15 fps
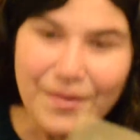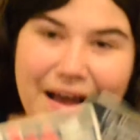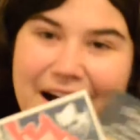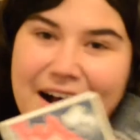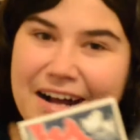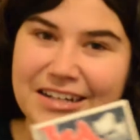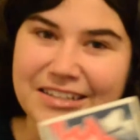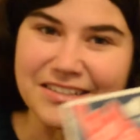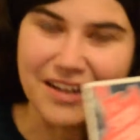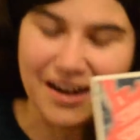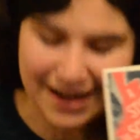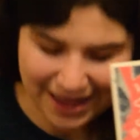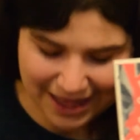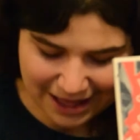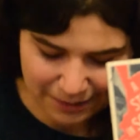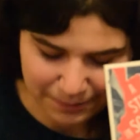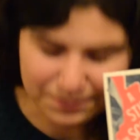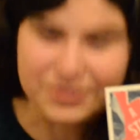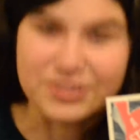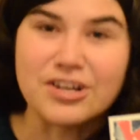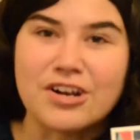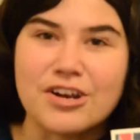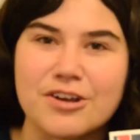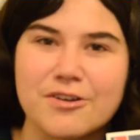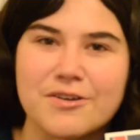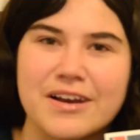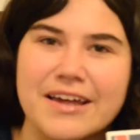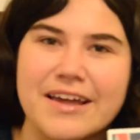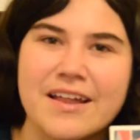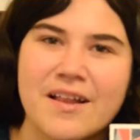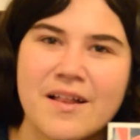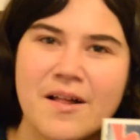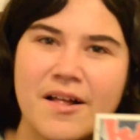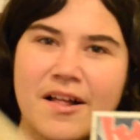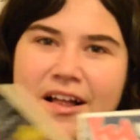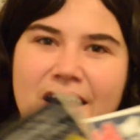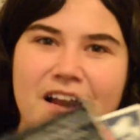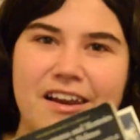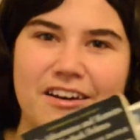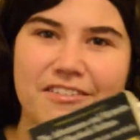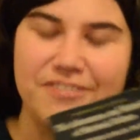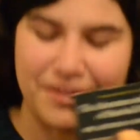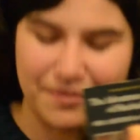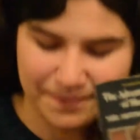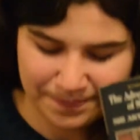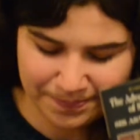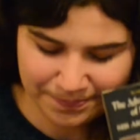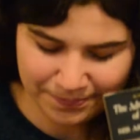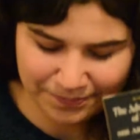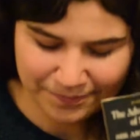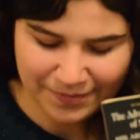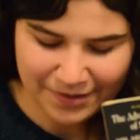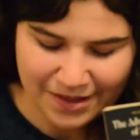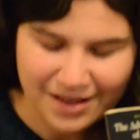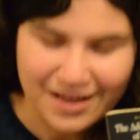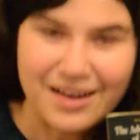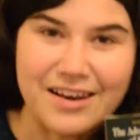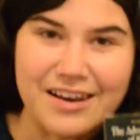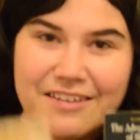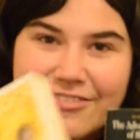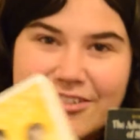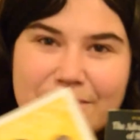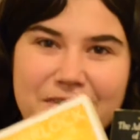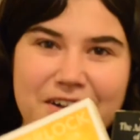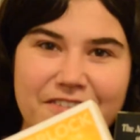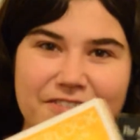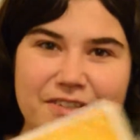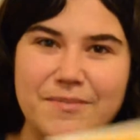and I absolutely love them. Love them. I